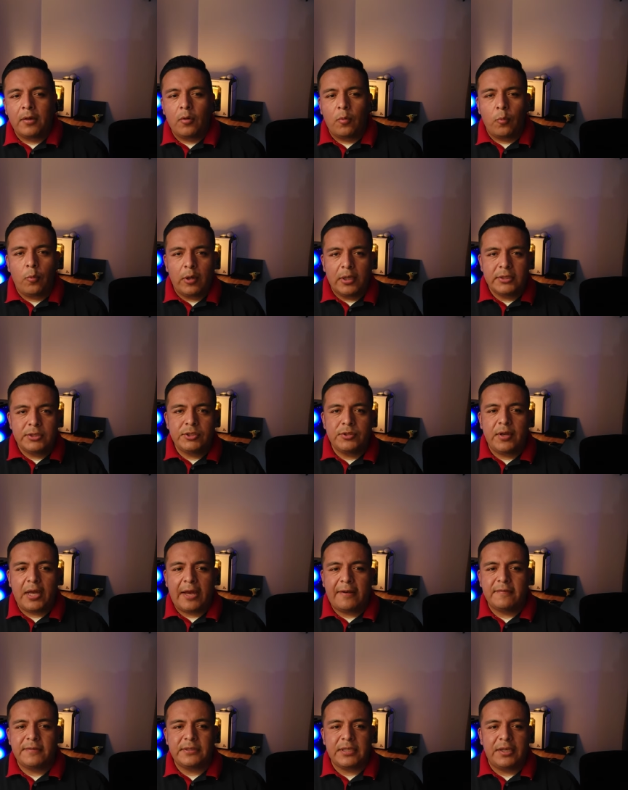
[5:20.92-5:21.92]
Once you
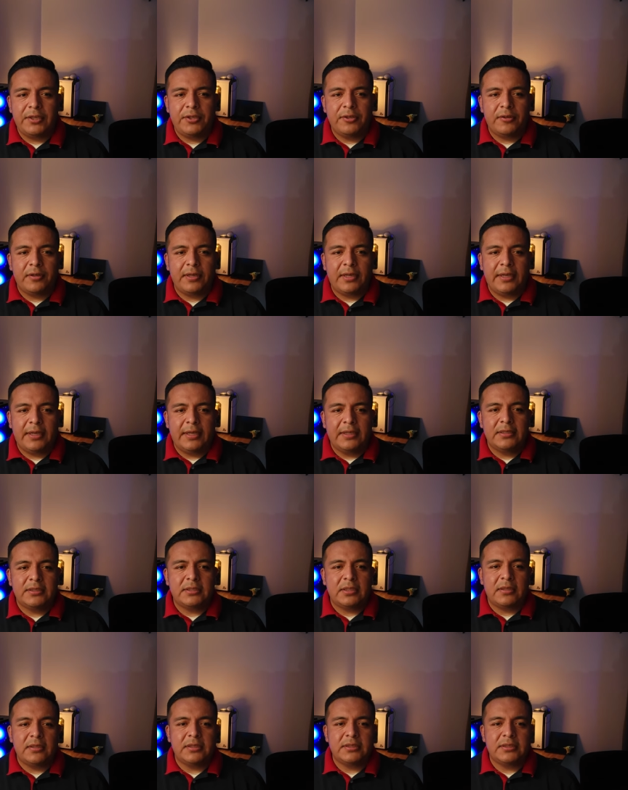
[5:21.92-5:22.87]
have set your kids on a